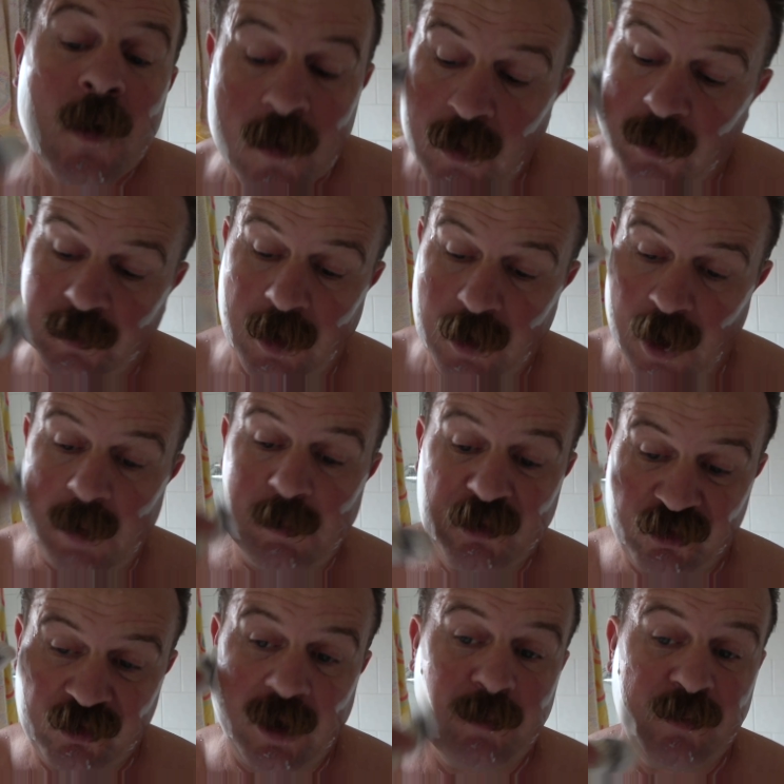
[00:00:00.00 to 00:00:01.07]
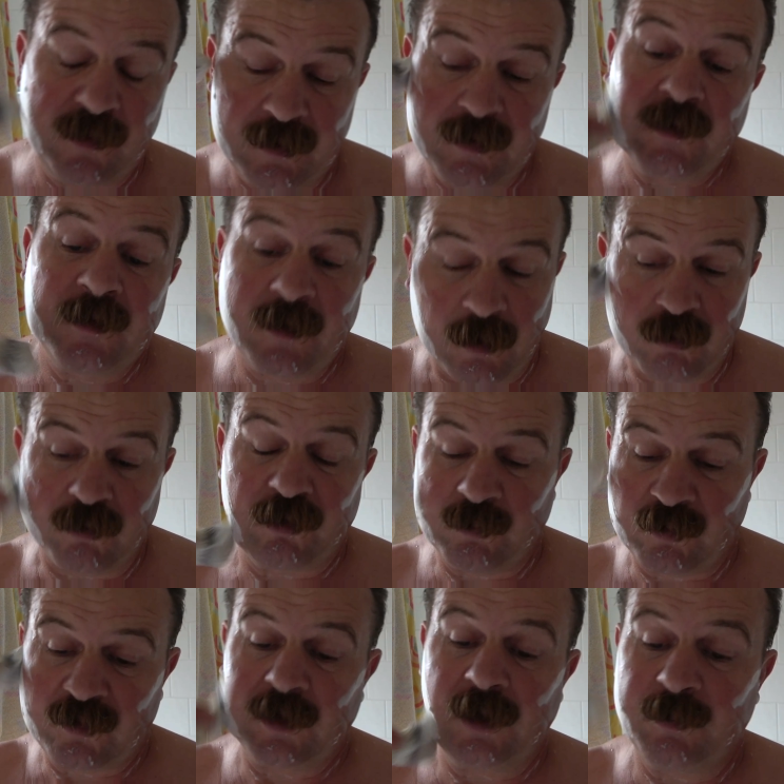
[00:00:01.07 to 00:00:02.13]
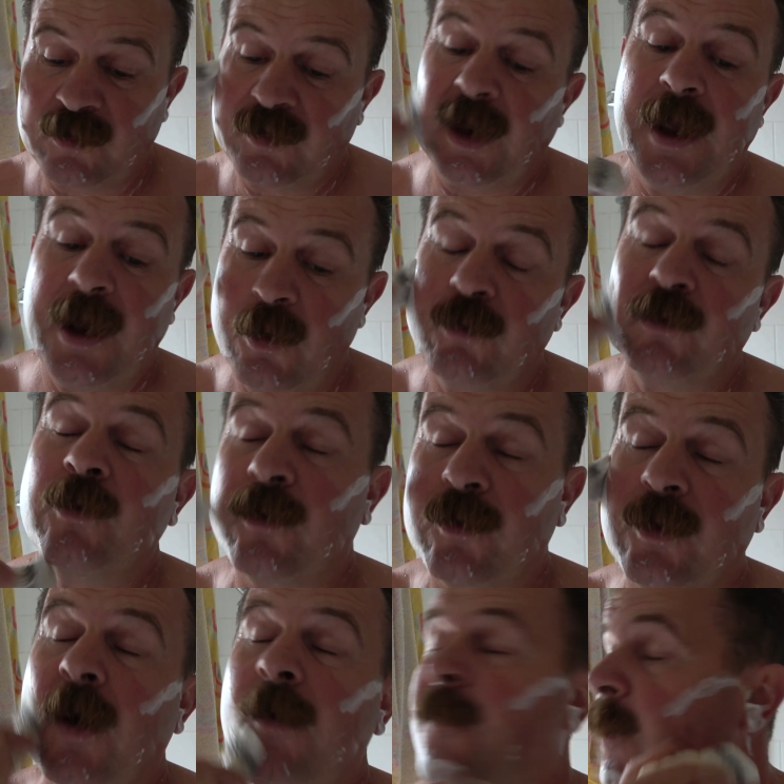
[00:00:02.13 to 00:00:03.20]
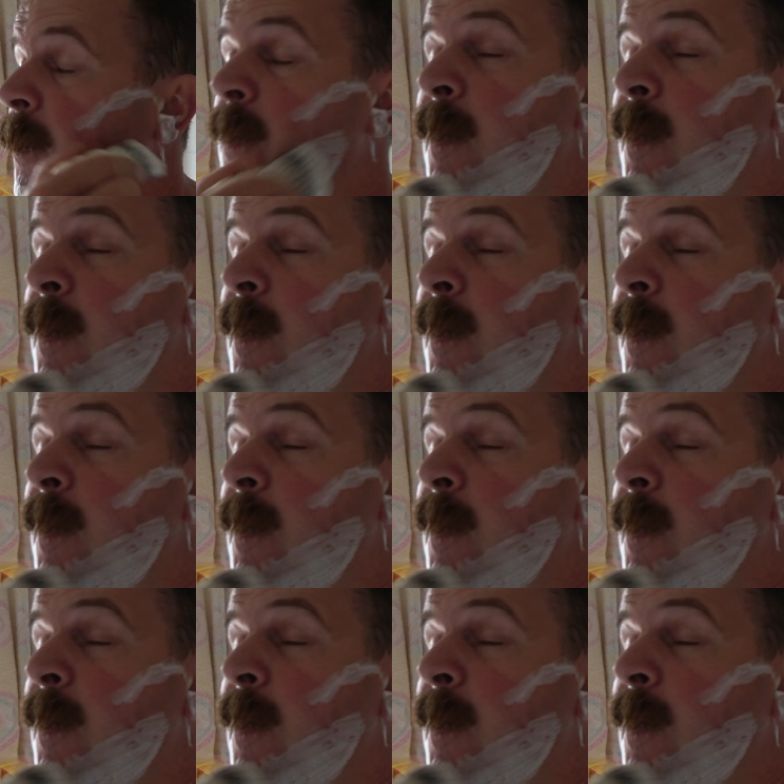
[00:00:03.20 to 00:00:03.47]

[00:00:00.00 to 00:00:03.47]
dug out my stub. I've got some stub tails and stuff